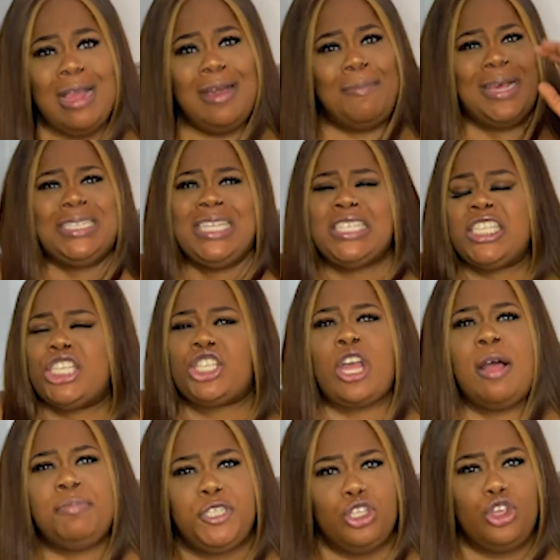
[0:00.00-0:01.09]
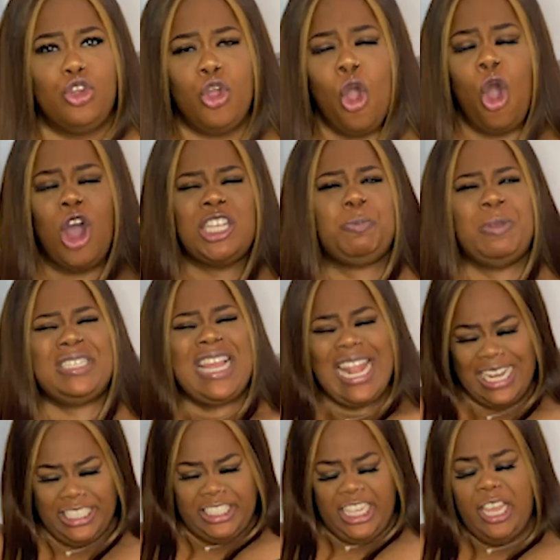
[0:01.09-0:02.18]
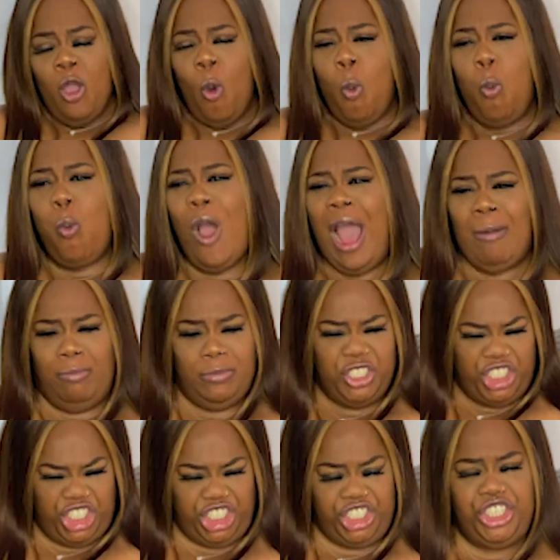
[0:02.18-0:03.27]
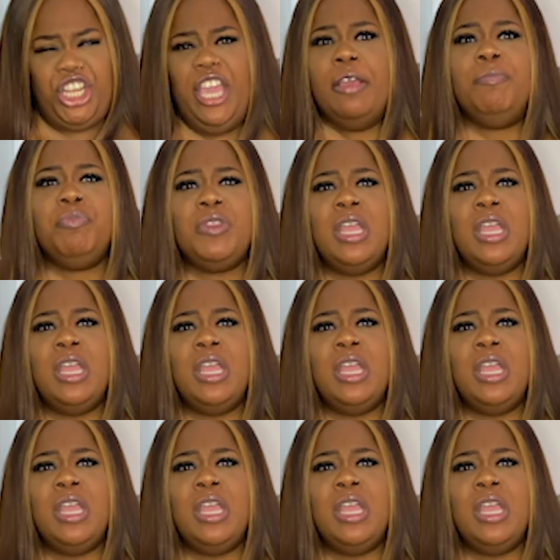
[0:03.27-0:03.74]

My sister's come to you. Hospitality, one shit.